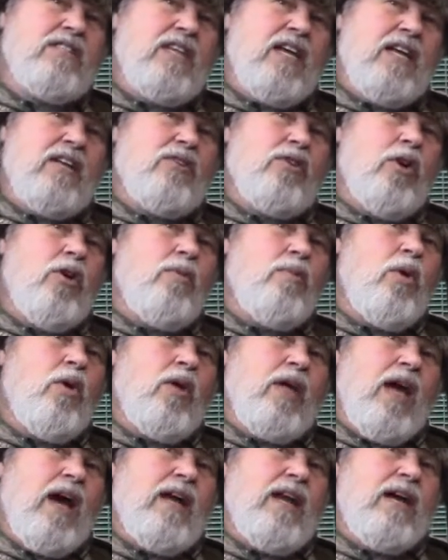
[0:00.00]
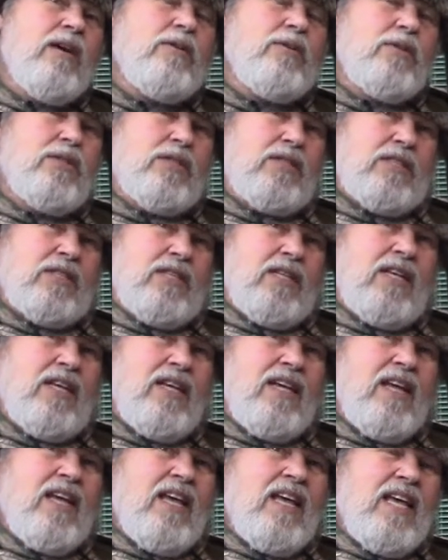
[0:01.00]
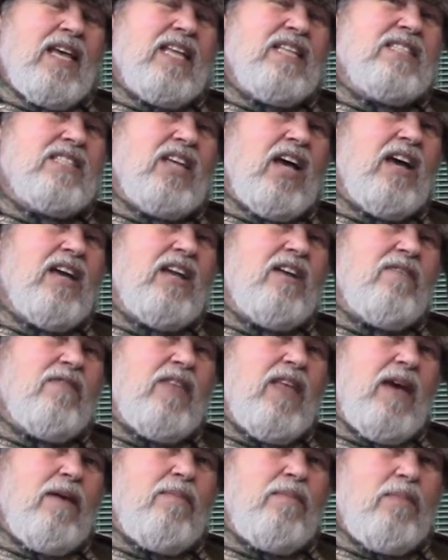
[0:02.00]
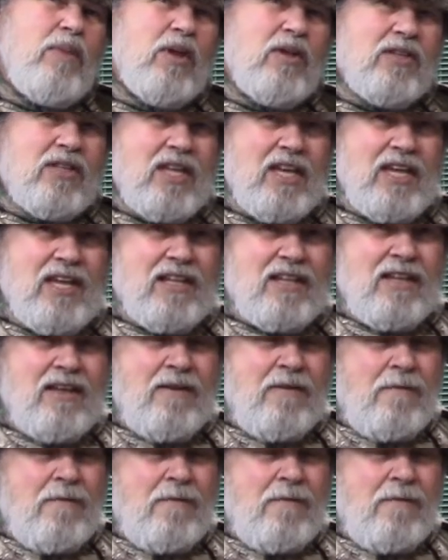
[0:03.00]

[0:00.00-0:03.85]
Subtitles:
like thermal cutouts inside of them built in,